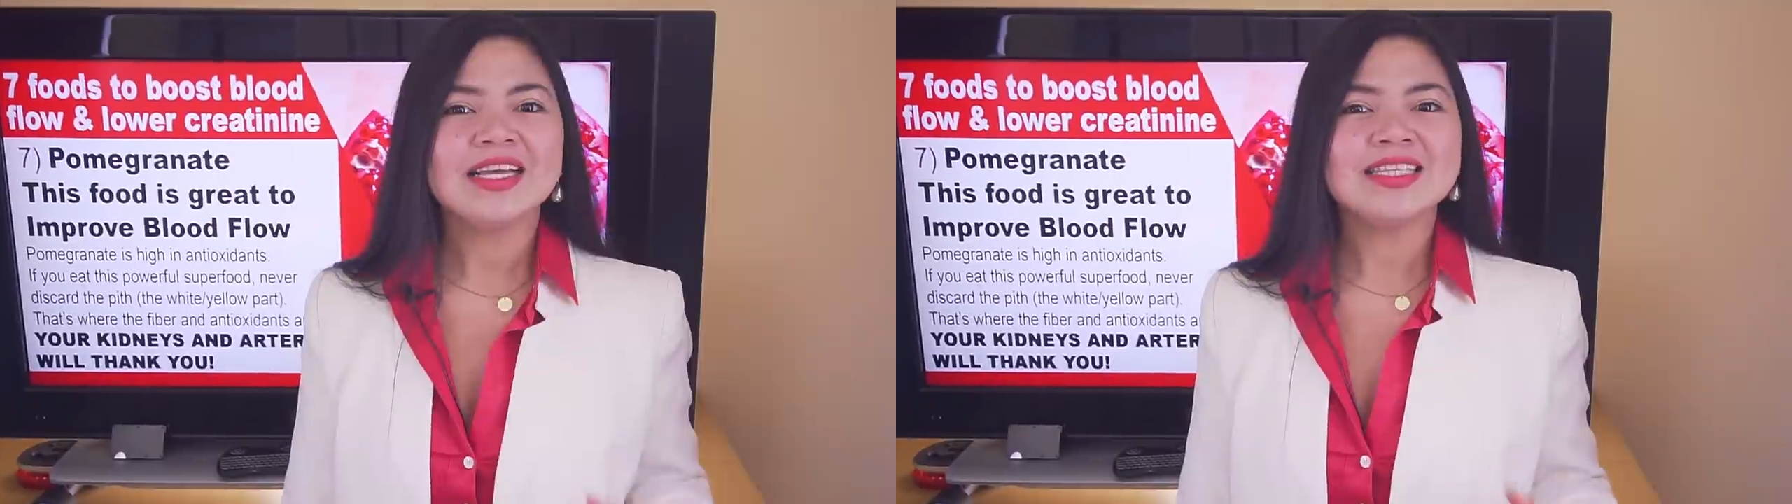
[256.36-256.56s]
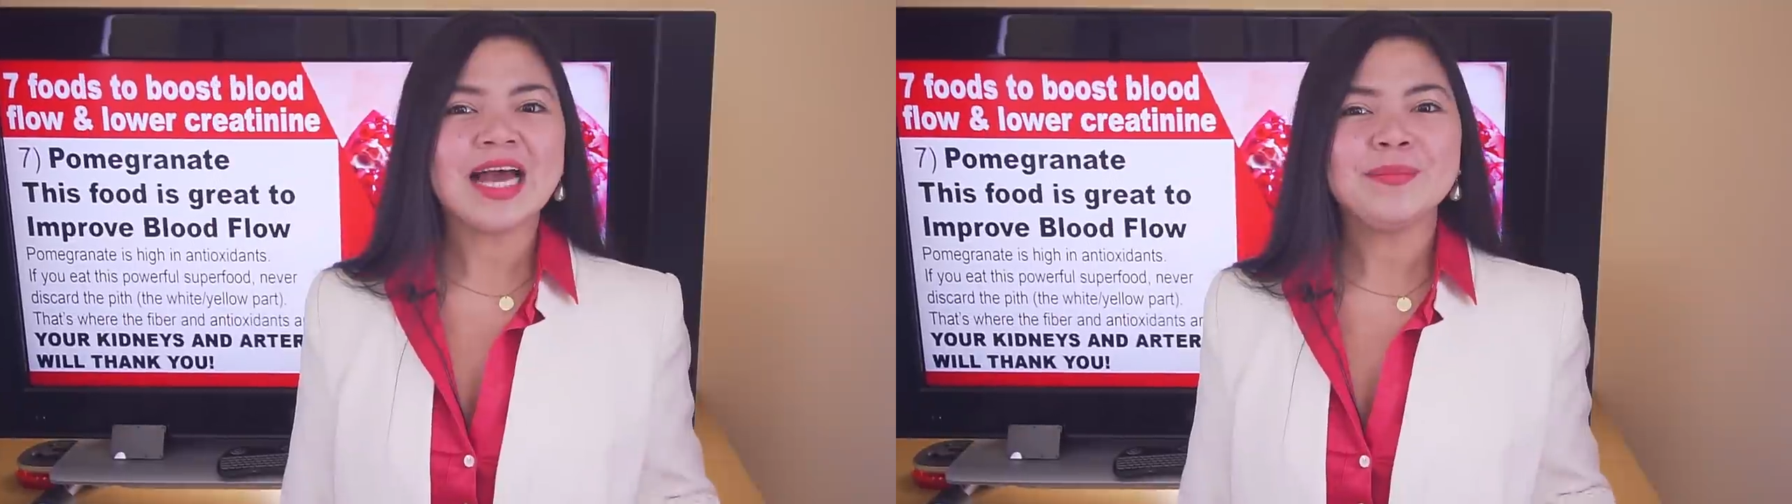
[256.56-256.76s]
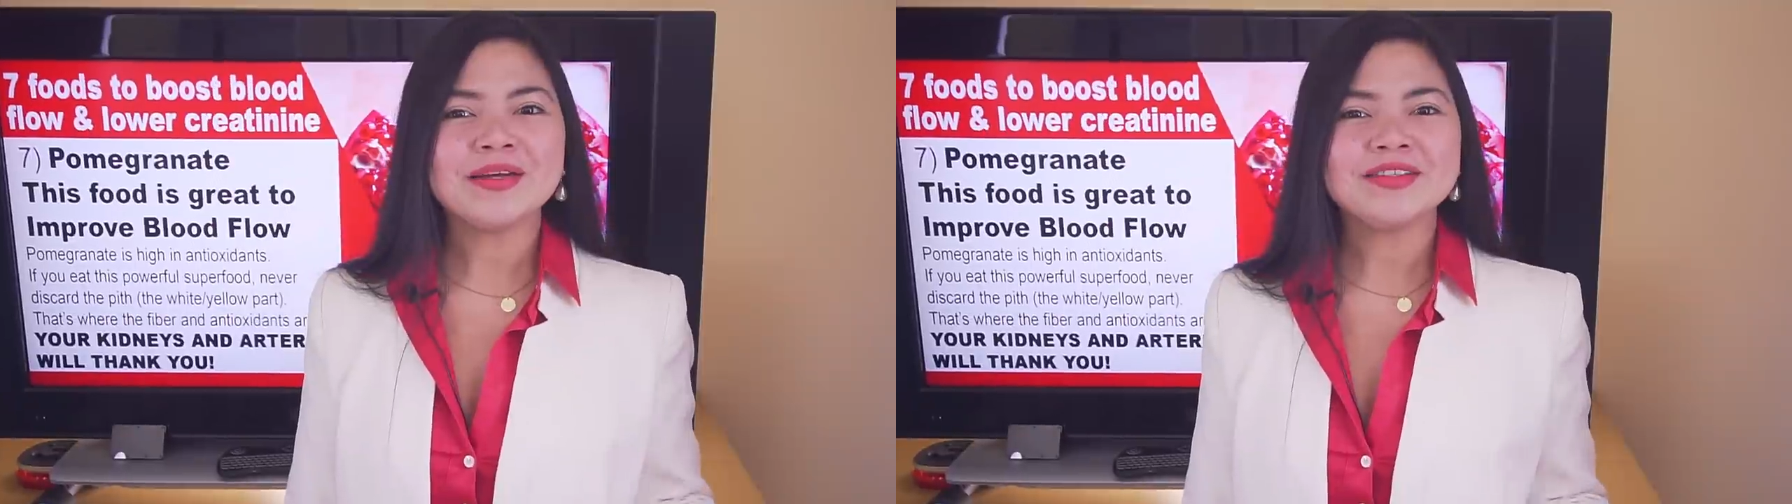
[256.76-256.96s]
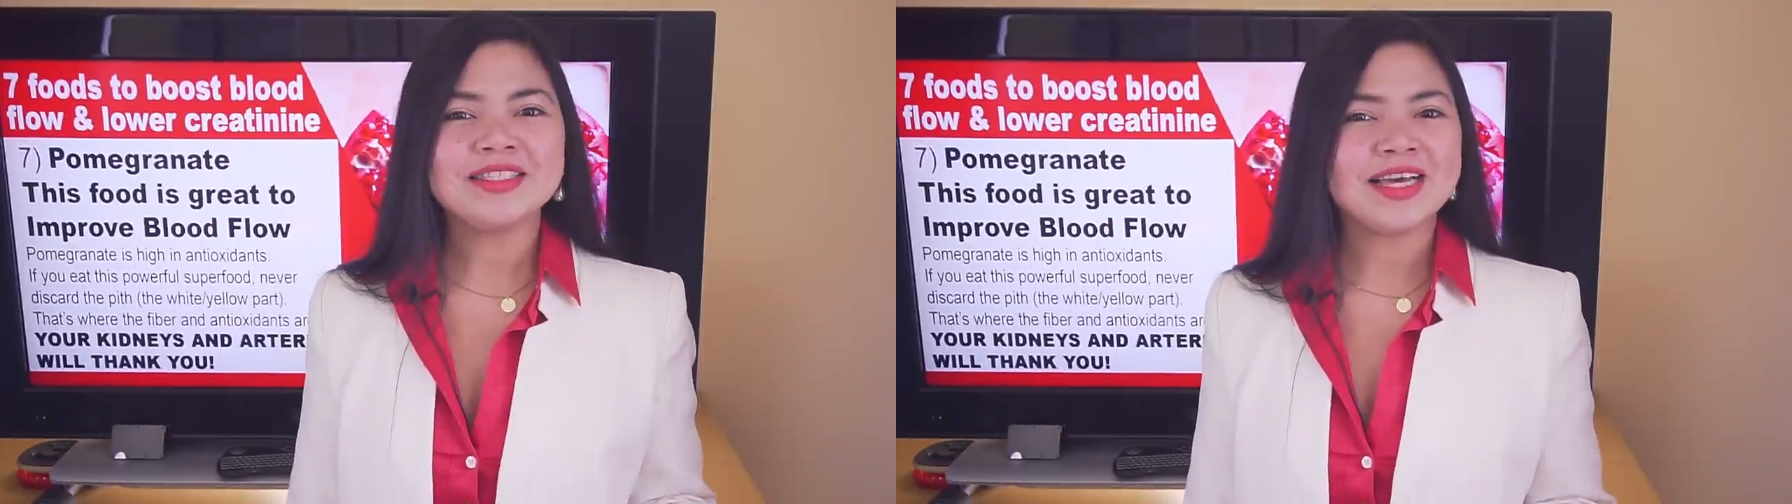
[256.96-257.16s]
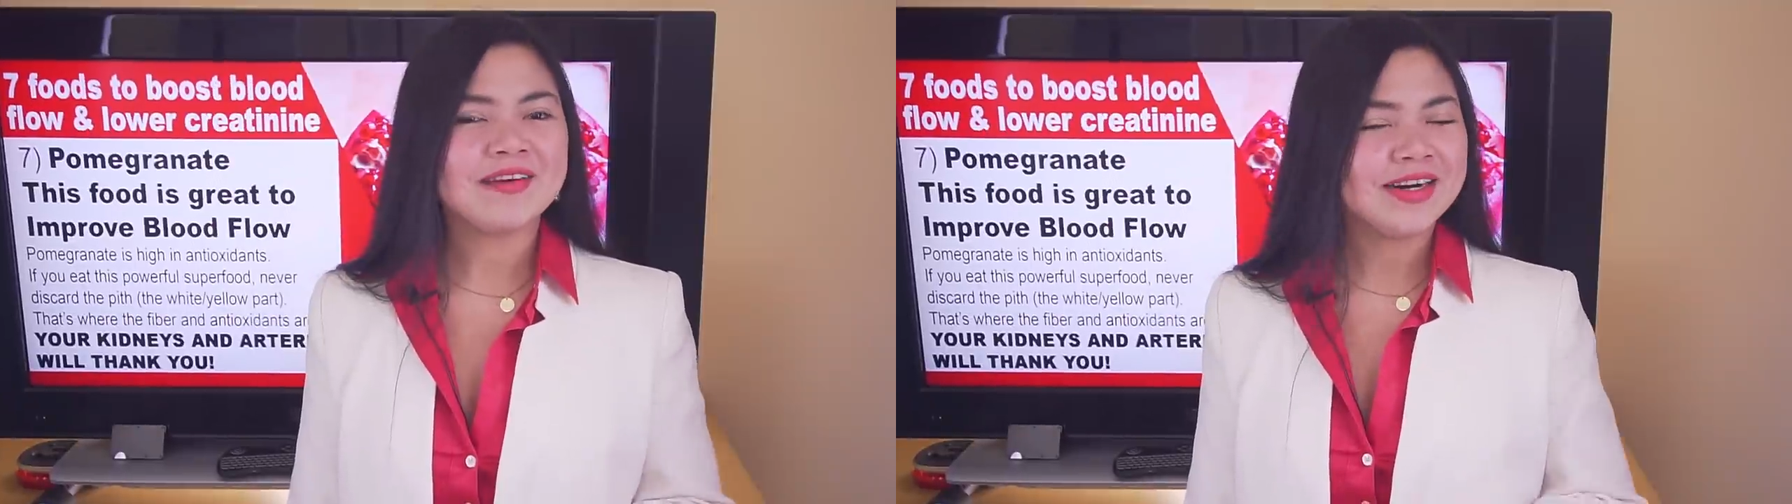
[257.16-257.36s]
Time now to
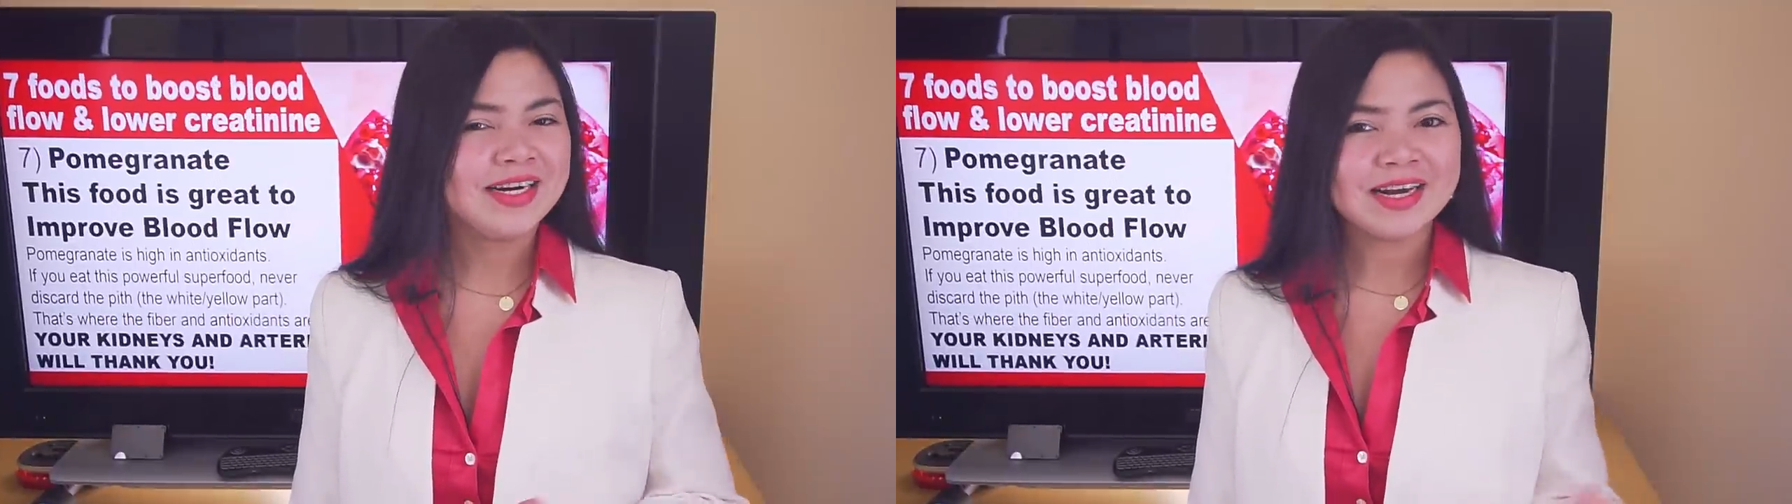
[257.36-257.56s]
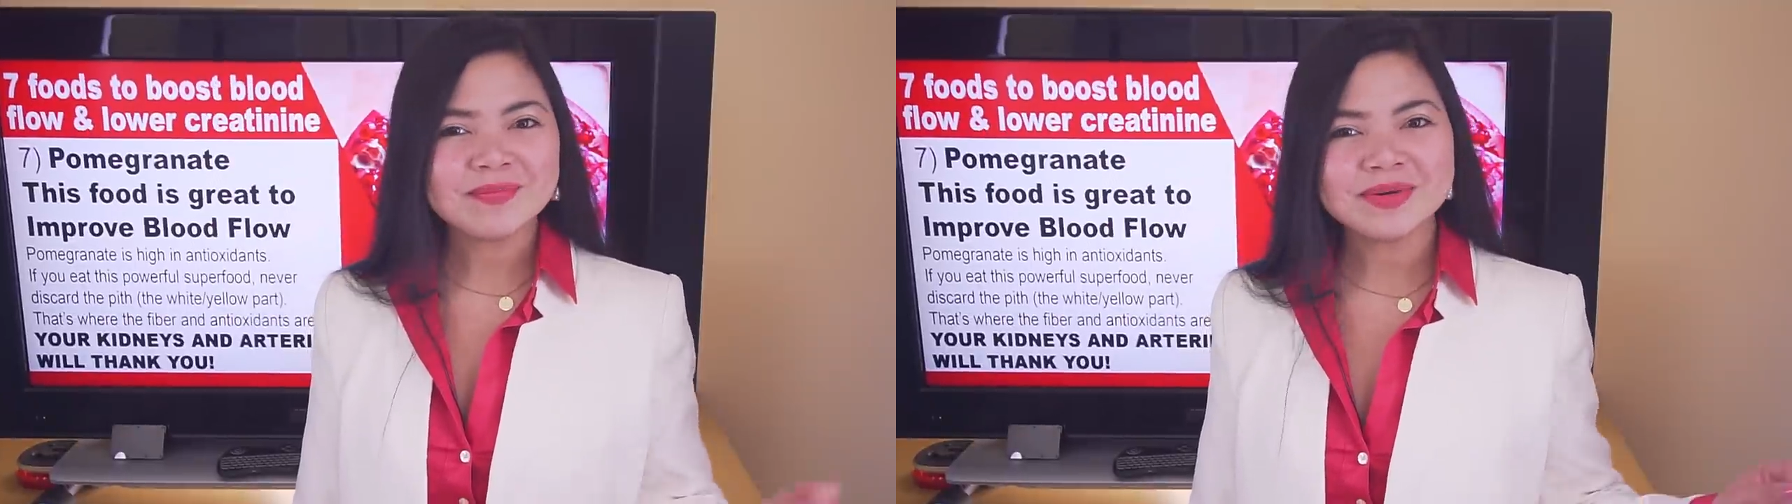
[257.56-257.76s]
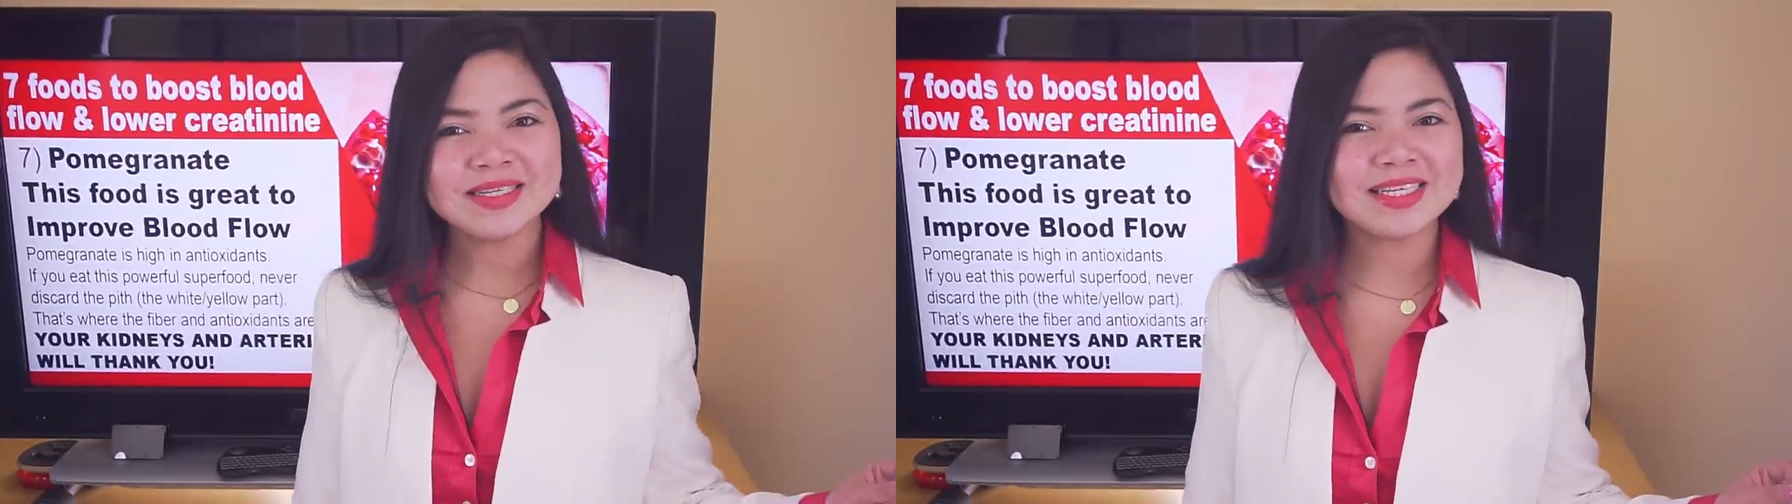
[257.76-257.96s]
see our number